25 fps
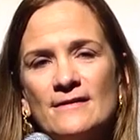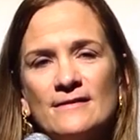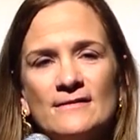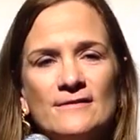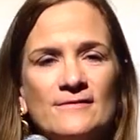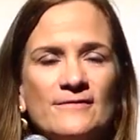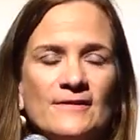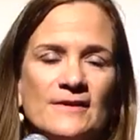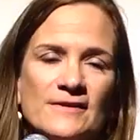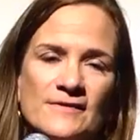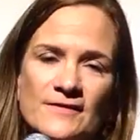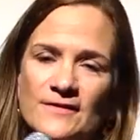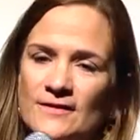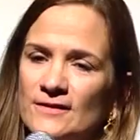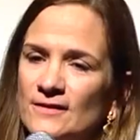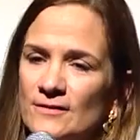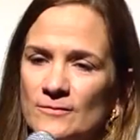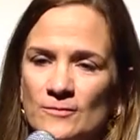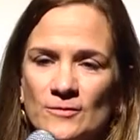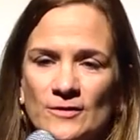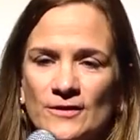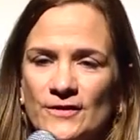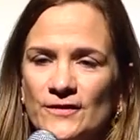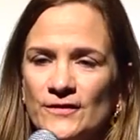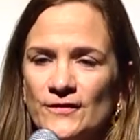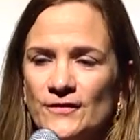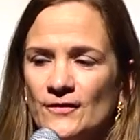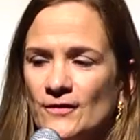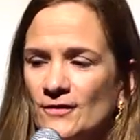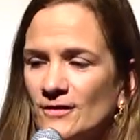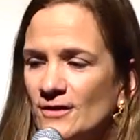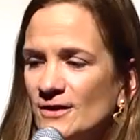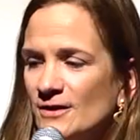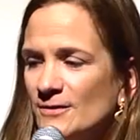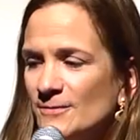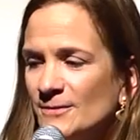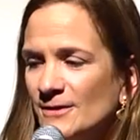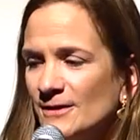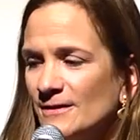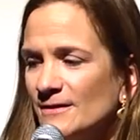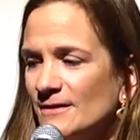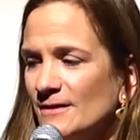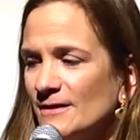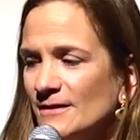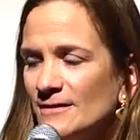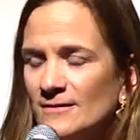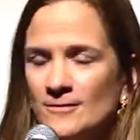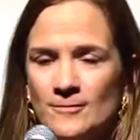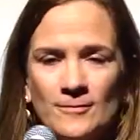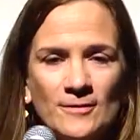and if I did, I'm really sorry, but
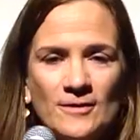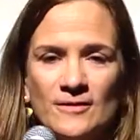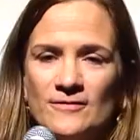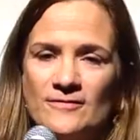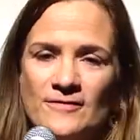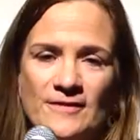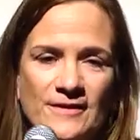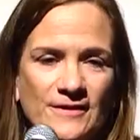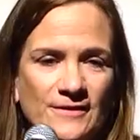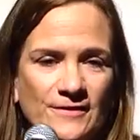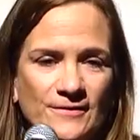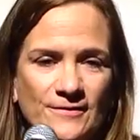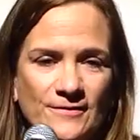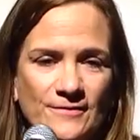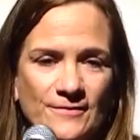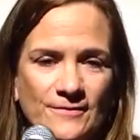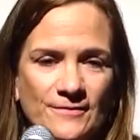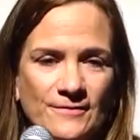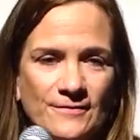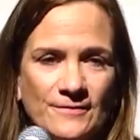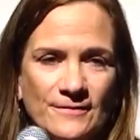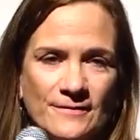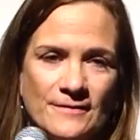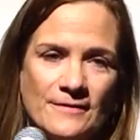I don't want to fight you.